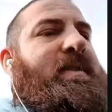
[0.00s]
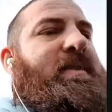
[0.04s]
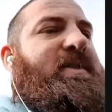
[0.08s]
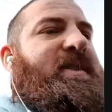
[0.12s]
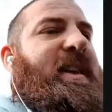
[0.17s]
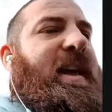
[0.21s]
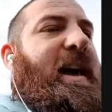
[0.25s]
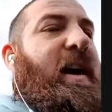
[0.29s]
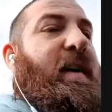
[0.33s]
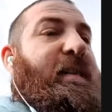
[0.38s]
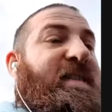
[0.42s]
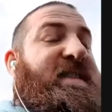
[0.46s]

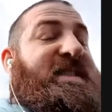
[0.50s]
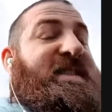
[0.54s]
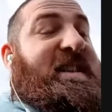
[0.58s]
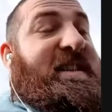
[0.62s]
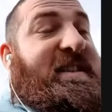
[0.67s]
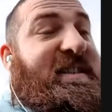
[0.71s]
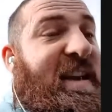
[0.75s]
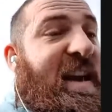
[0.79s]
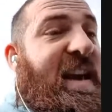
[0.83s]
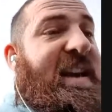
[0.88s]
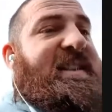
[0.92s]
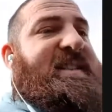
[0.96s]
So that obviously
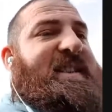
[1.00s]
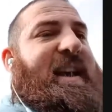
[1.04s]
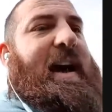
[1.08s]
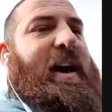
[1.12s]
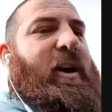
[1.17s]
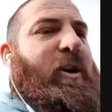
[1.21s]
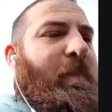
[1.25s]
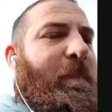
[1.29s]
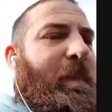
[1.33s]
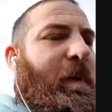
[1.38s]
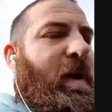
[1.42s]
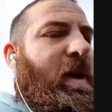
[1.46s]
takes
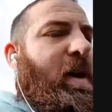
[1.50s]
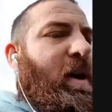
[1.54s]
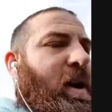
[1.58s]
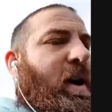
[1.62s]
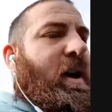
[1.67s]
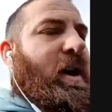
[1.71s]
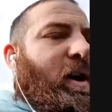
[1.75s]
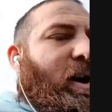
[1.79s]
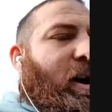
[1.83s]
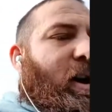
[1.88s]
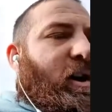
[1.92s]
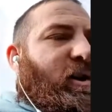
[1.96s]
that up
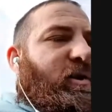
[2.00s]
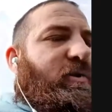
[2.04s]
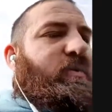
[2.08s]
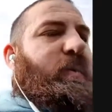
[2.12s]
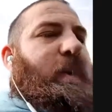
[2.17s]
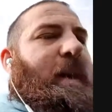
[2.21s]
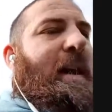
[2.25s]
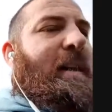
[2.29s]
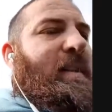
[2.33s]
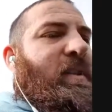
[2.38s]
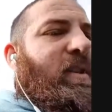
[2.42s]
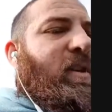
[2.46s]
as
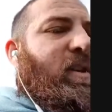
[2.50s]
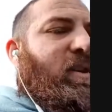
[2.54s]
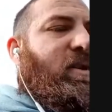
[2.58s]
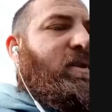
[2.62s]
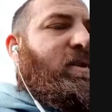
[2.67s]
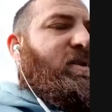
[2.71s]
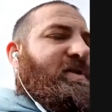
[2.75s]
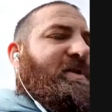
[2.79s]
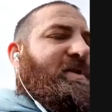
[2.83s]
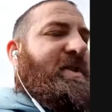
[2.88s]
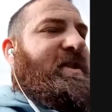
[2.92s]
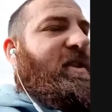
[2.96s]
well.
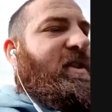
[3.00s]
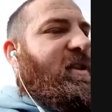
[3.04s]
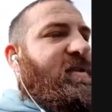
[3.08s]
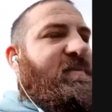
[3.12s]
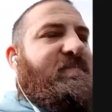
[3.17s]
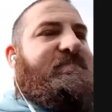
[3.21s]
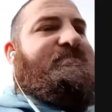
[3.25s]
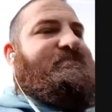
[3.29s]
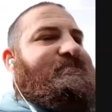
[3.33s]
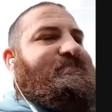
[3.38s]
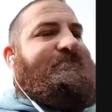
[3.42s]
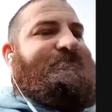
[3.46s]
So
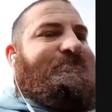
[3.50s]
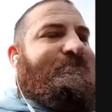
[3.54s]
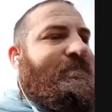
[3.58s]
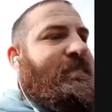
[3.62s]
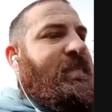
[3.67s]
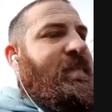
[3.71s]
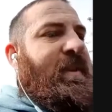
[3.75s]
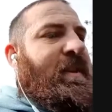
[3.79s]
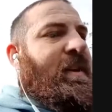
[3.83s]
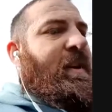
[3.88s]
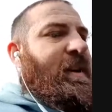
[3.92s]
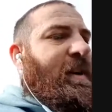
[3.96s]

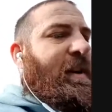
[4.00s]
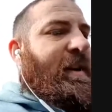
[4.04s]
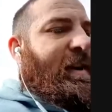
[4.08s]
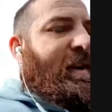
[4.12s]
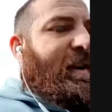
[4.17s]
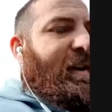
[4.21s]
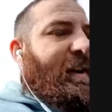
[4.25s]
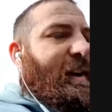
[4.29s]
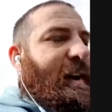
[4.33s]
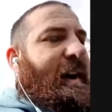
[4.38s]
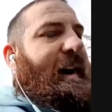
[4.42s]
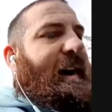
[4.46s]

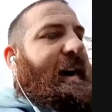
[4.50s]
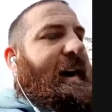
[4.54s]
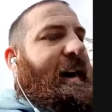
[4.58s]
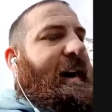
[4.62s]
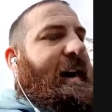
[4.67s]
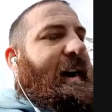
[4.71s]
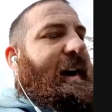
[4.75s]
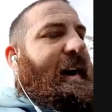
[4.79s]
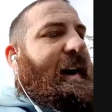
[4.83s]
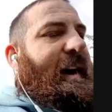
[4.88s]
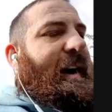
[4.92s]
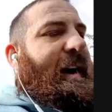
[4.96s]
I
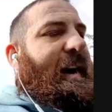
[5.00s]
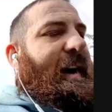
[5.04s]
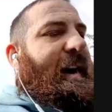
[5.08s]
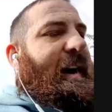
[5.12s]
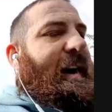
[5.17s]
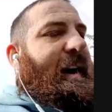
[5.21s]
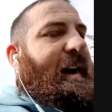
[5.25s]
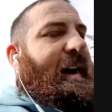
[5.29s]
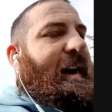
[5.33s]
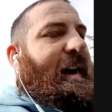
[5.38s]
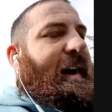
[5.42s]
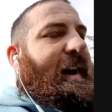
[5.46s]
don't know.
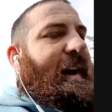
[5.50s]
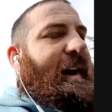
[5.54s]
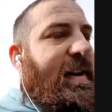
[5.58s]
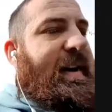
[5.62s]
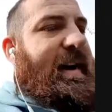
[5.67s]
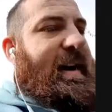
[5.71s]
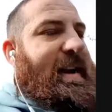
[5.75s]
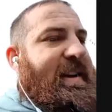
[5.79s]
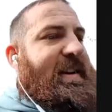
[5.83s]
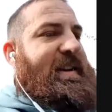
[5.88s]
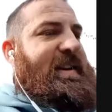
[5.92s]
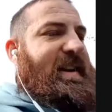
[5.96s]

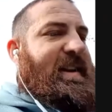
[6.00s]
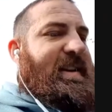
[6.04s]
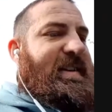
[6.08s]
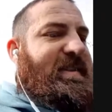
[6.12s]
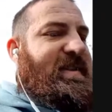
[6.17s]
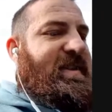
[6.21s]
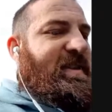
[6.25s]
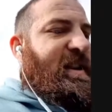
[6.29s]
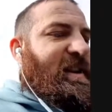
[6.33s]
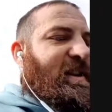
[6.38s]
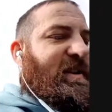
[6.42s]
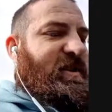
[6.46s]

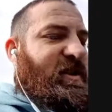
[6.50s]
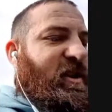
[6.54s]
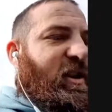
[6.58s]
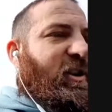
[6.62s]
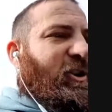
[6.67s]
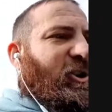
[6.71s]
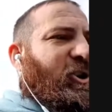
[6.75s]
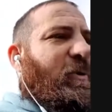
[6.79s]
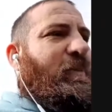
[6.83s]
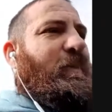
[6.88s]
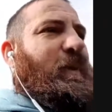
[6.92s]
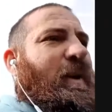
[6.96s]
It's not
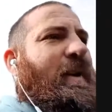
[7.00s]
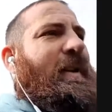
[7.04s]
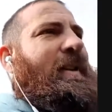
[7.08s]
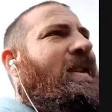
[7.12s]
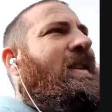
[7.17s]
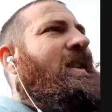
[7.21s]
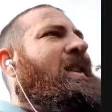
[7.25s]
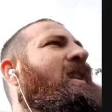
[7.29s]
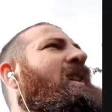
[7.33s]
a good one.